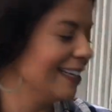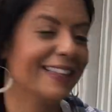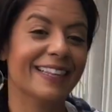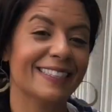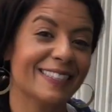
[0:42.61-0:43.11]

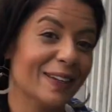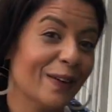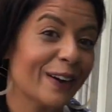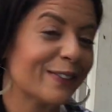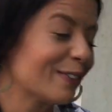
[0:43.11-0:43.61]
That's so
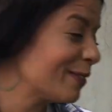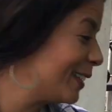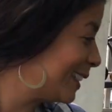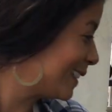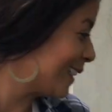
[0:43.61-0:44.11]
hard for
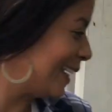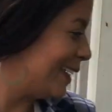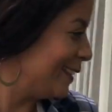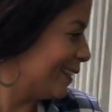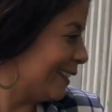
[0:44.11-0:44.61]
me to say
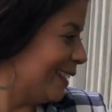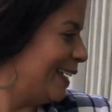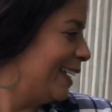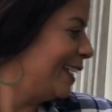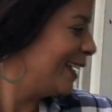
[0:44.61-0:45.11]
usually.